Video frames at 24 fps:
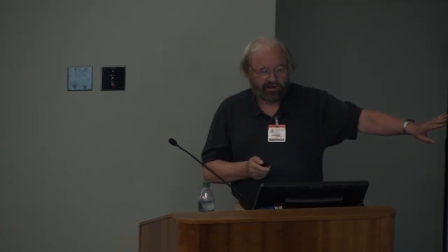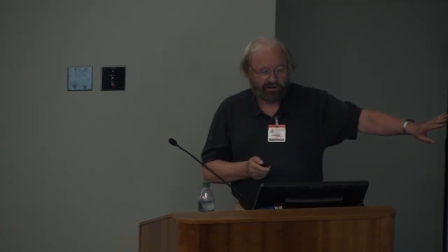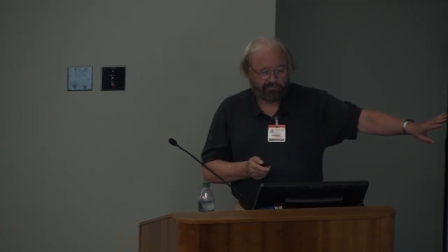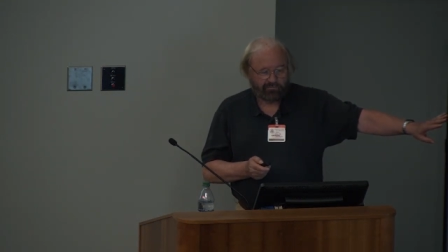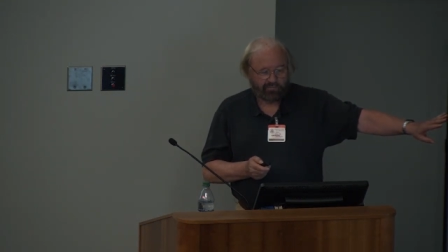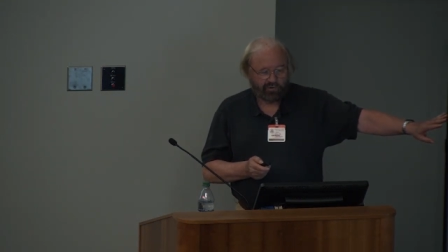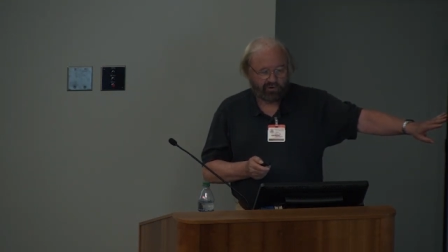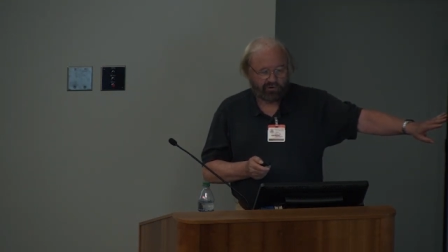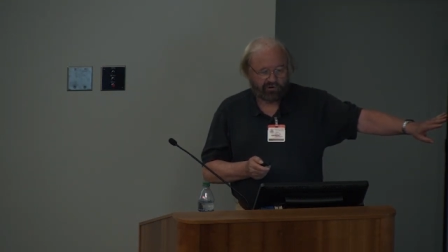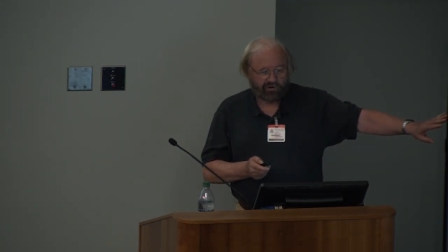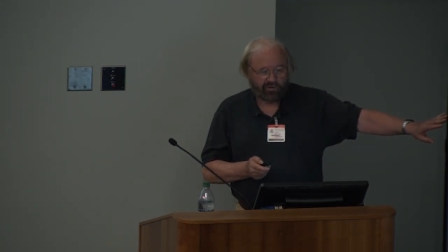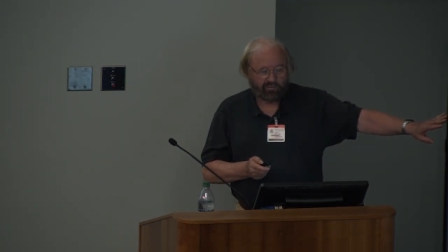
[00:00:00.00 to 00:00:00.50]

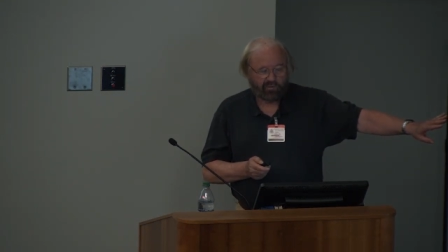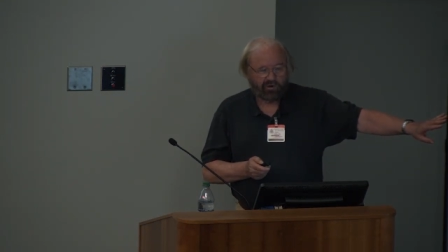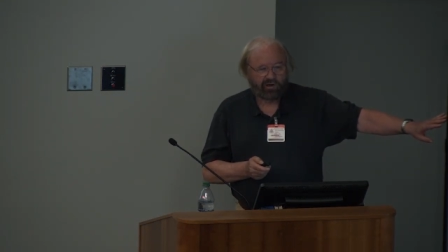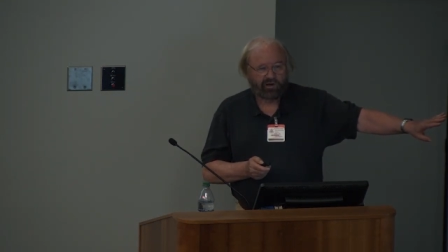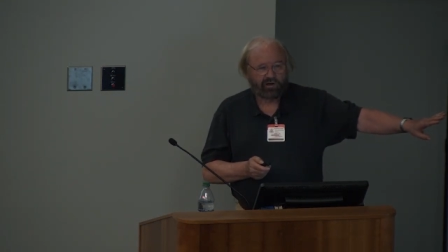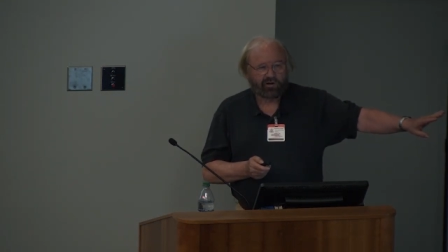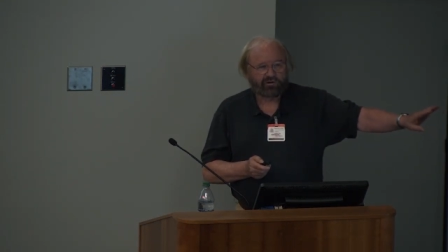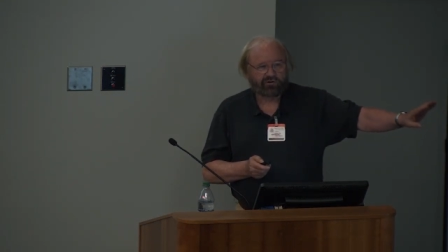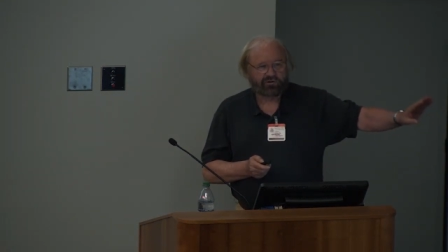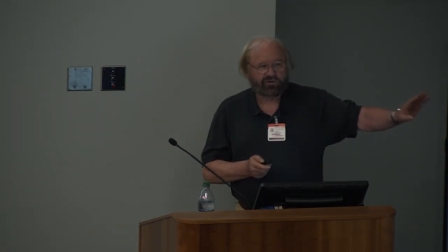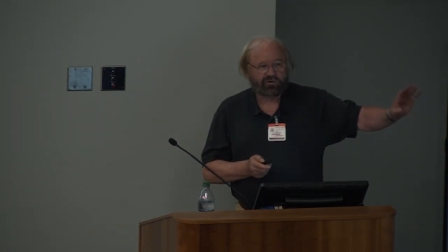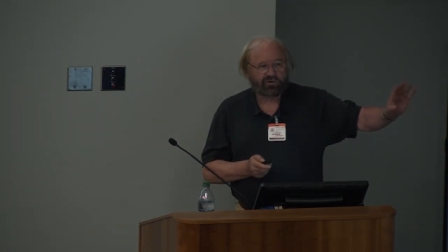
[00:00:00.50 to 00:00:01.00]
input and we
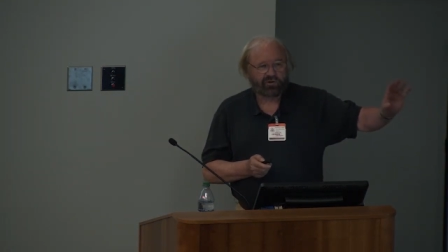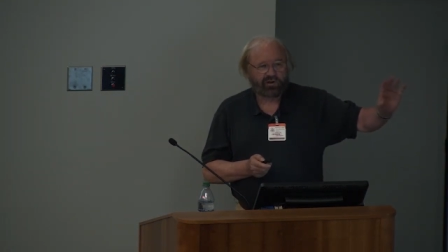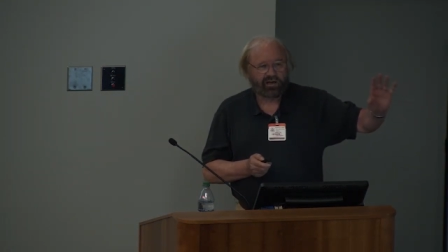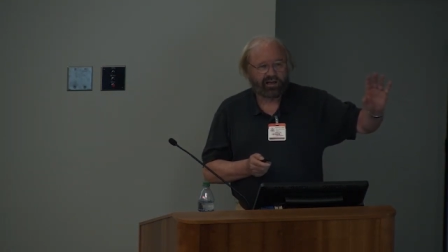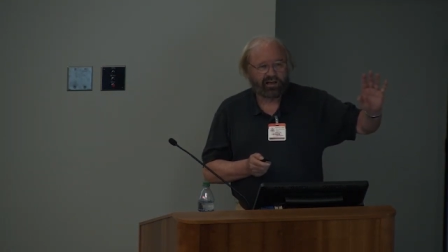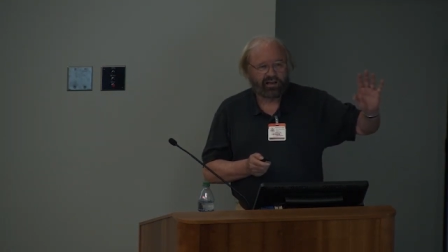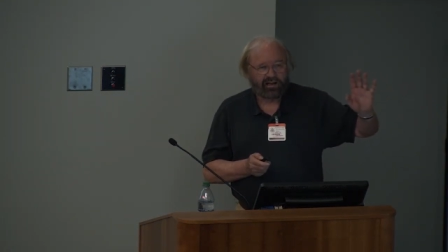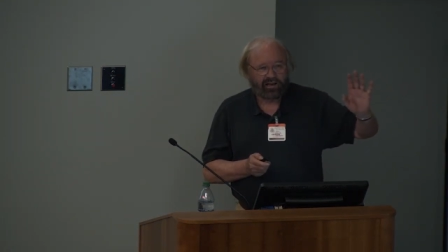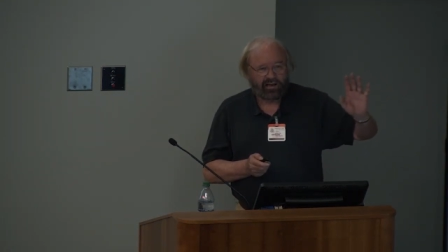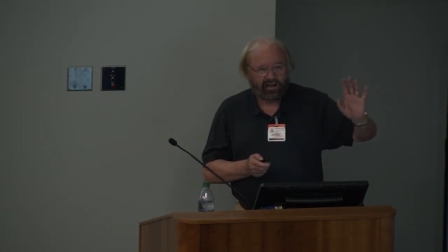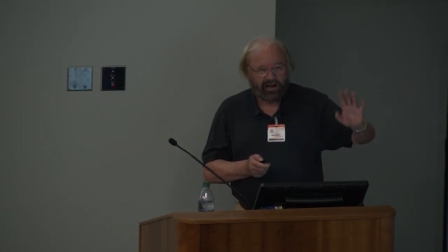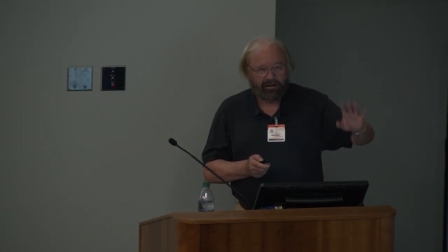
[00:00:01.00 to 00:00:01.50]
go to
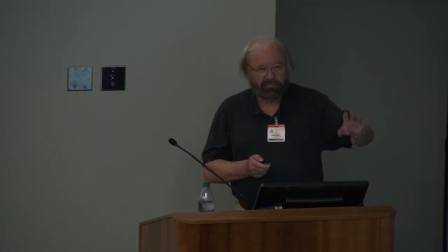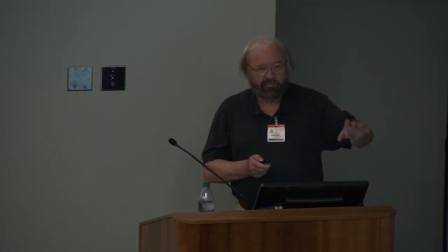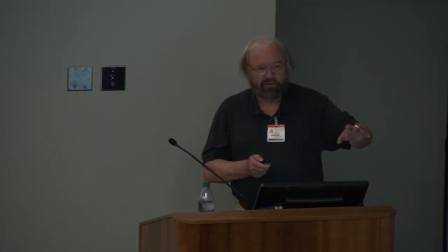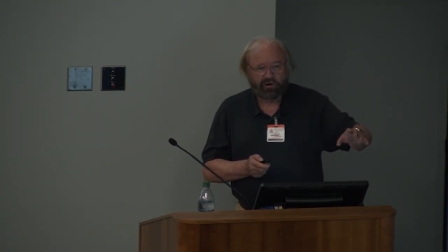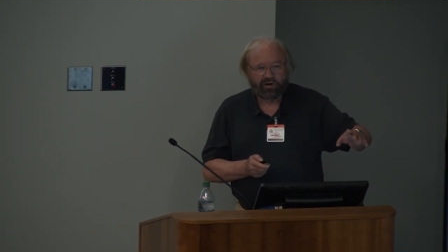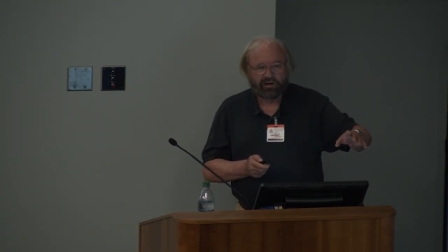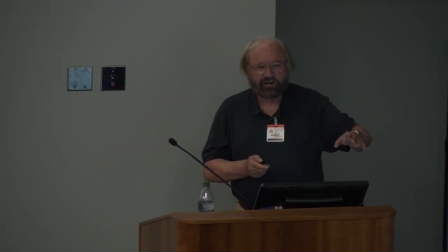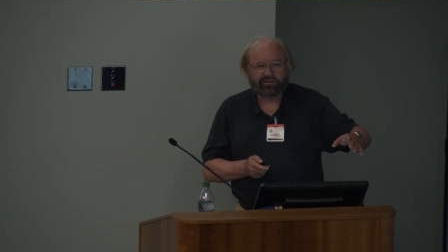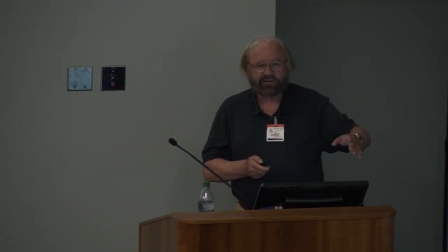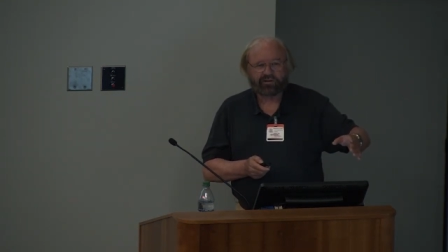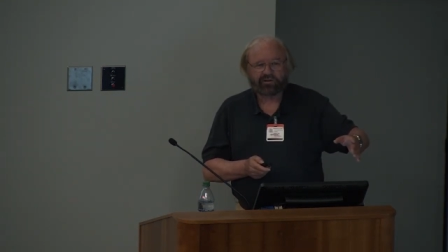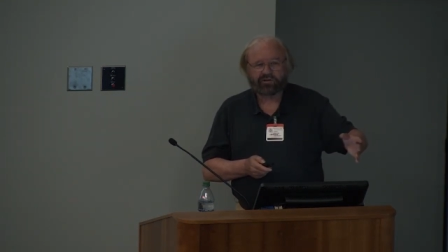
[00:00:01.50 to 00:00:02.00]

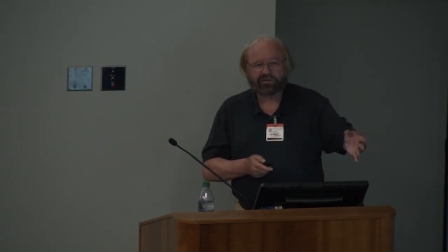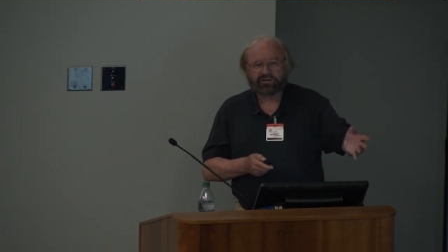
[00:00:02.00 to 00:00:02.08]
elaborated,